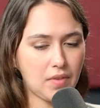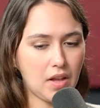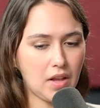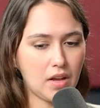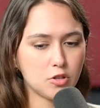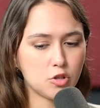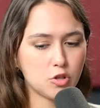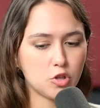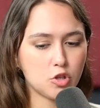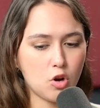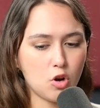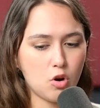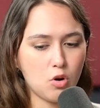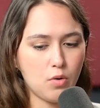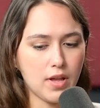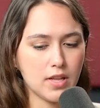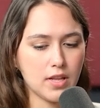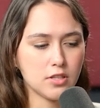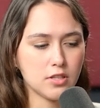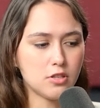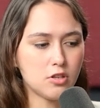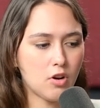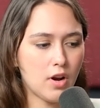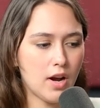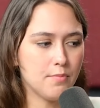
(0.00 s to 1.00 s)
And so
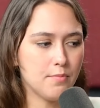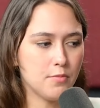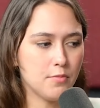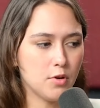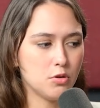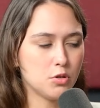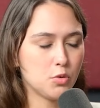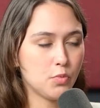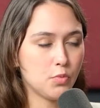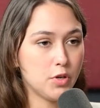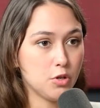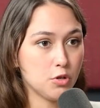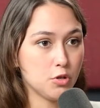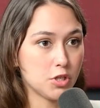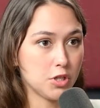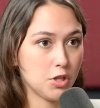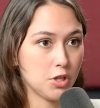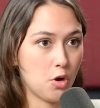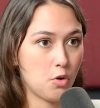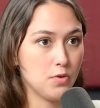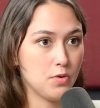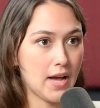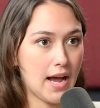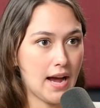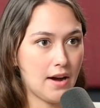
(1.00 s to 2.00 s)
Instagram knows when you
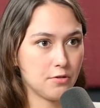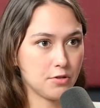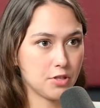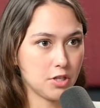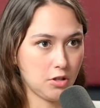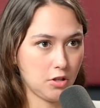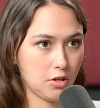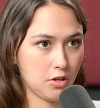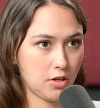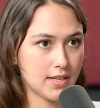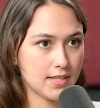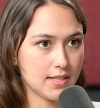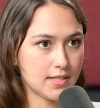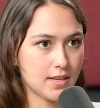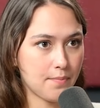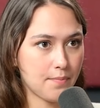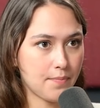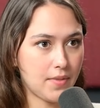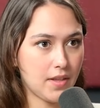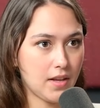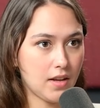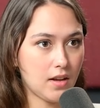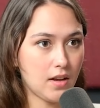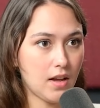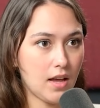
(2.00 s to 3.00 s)
slow down to look at
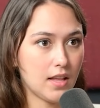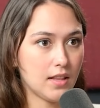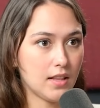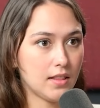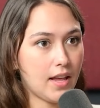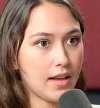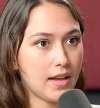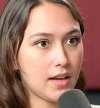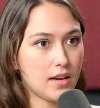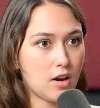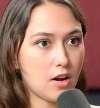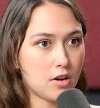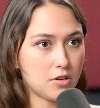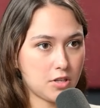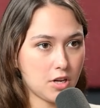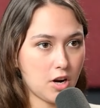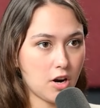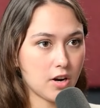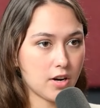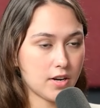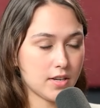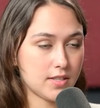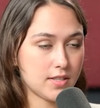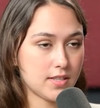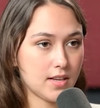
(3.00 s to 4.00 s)
something, it like
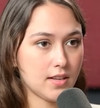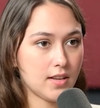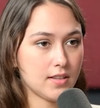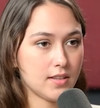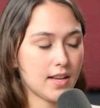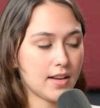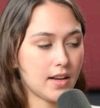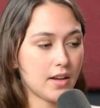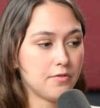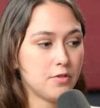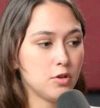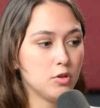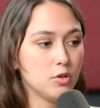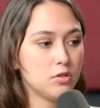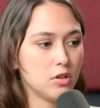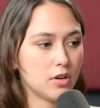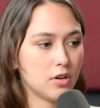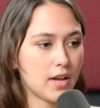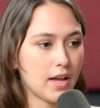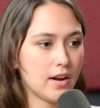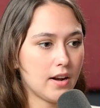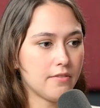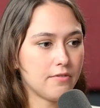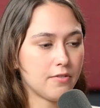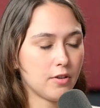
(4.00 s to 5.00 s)
targets it. It's like if you
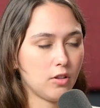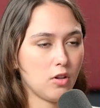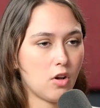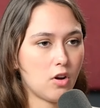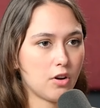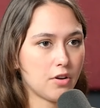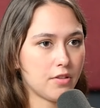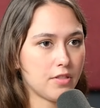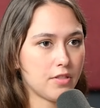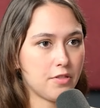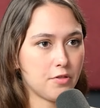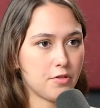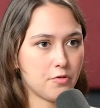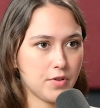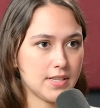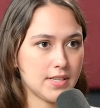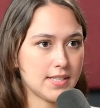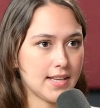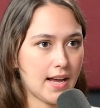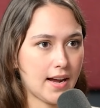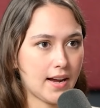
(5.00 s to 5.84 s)
look at it for longer than three